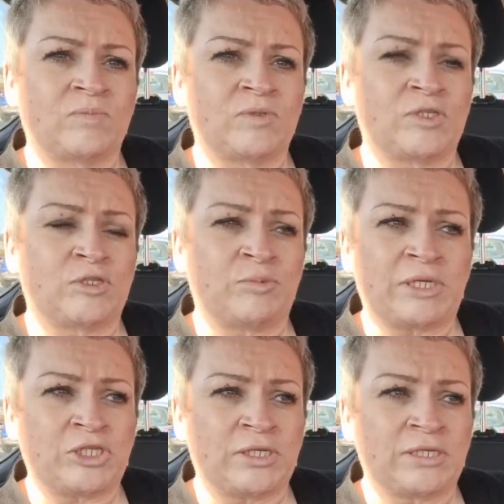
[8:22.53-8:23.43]

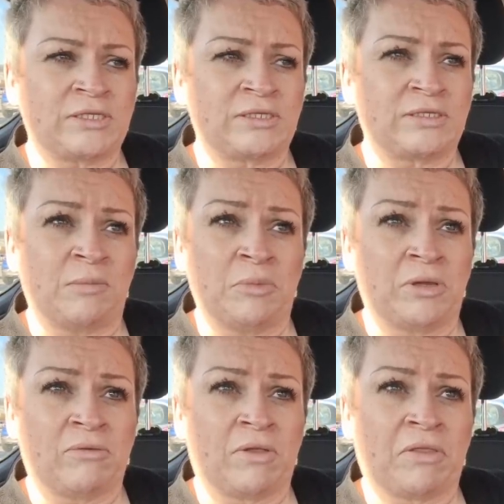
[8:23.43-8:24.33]
specialist,
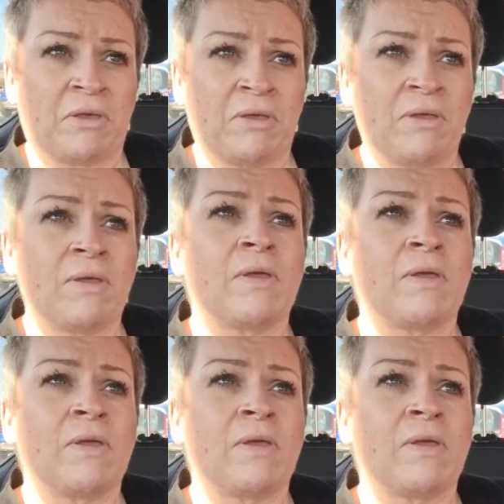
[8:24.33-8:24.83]
somebody or other,